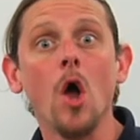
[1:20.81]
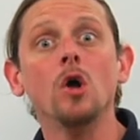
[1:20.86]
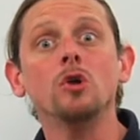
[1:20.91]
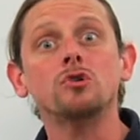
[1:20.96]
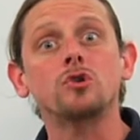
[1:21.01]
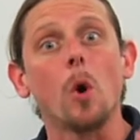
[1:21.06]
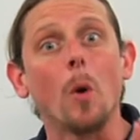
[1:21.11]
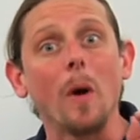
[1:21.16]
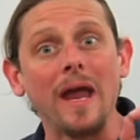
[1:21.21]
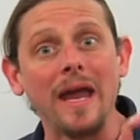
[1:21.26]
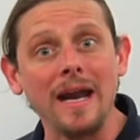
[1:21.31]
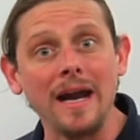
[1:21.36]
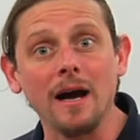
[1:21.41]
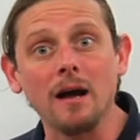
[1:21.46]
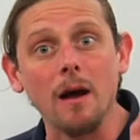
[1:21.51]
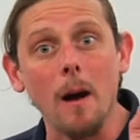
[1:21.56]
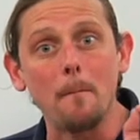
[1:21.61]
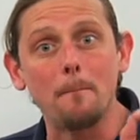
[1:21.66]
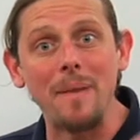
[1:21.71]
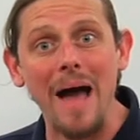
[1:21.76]
So in a
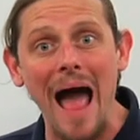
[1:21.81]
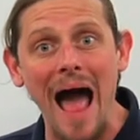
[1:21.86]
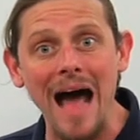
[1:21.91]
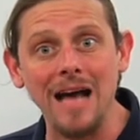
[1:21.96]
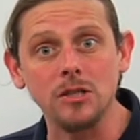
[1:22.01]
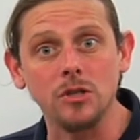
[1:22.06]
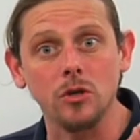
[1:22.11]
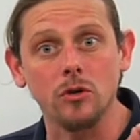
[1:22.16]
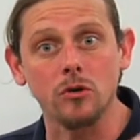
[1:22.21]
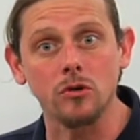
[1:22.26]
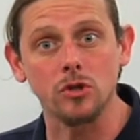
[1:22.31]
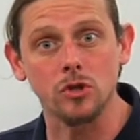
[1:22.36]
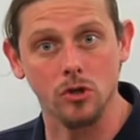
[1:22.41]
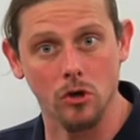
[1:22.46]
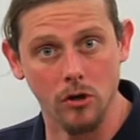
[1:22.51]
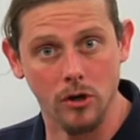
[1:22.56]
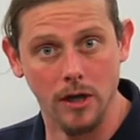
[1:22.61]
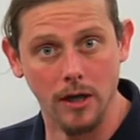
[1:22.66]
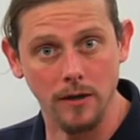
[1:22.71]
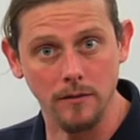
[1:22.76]
capacitor
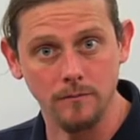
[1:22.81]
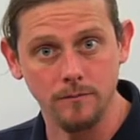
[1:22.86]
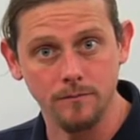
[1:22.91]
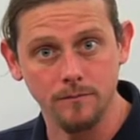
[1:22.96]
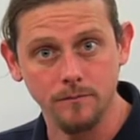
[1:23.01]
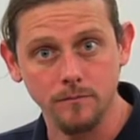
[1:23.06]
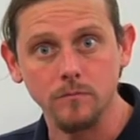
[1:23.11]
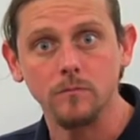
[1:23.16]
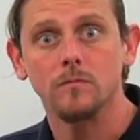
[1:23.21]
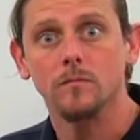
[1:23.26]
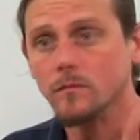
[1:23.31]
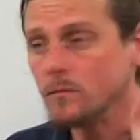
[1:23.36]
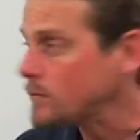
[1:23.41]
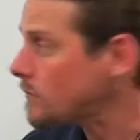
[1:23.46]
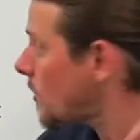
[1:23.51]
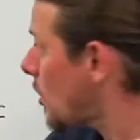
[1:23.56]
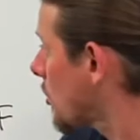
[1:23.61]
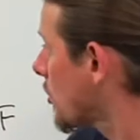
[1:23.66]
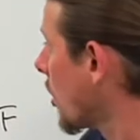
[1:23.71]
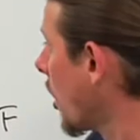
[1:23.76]
circuit,
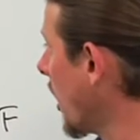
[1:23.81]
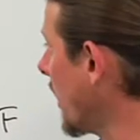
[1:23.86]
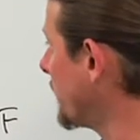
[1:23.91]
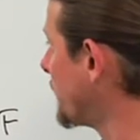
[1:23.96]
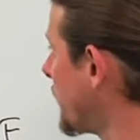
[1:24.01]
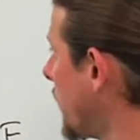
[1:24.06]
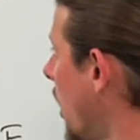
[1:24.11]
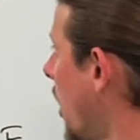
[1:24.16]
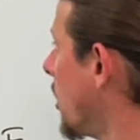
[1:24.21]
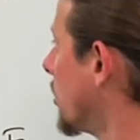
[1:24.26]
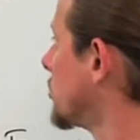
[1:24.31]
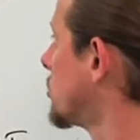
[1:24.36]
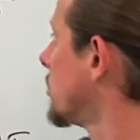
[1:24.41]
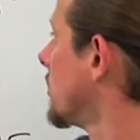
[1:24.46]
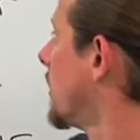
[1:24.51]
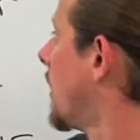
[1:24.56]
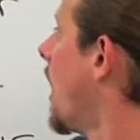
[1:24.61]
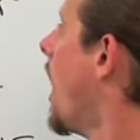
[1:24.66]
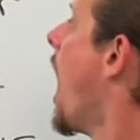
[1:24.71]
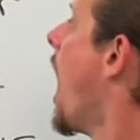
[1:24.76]
current flows
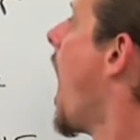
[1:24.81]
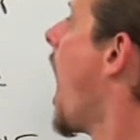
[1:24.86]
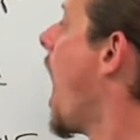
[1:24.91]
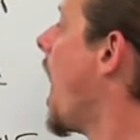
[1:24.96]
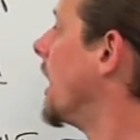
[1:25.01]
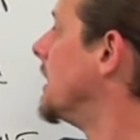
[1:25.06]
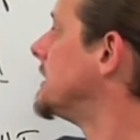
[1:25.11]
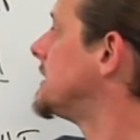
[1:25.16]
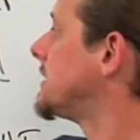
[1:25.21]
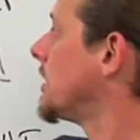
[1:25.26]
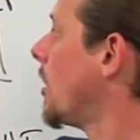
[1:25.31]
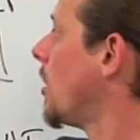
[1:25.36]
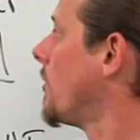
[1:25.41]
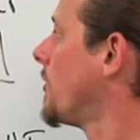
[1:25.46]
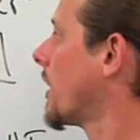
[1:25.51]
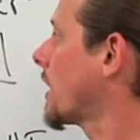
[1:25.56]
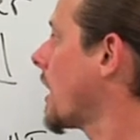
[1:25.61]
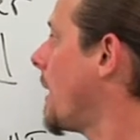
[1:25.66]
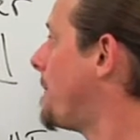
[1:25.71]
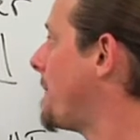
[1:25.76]
until
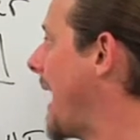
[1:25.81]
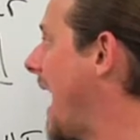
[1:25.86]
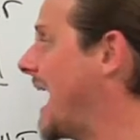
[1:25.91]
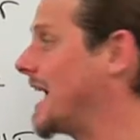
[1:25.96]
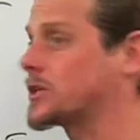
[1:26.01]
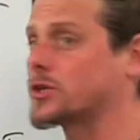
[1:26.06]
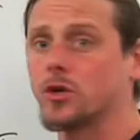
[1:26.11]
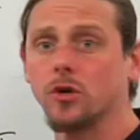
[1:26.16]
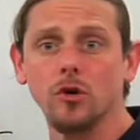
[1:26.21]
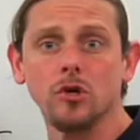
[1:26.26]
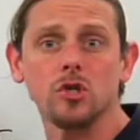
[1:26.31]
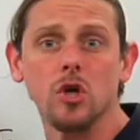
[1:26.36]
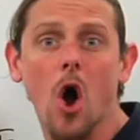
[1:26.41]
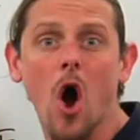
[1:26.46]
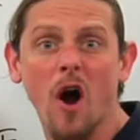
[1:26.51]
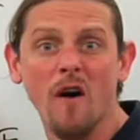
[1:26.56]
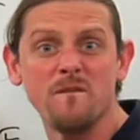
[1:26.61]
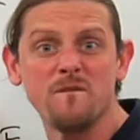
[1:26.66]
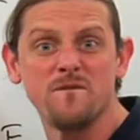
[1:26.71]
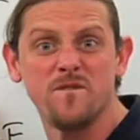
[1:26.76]
the capacitors
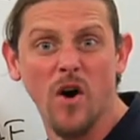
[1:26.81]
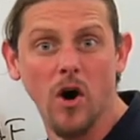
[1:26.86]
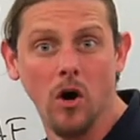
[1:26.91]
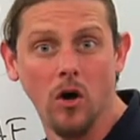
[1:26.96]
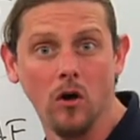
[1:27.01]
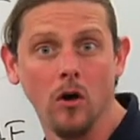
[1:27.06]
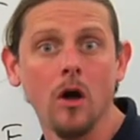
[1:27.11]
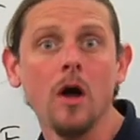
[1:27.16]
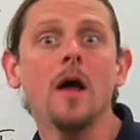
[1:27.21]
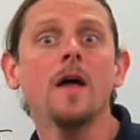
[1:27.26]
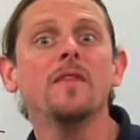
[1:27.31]
are full.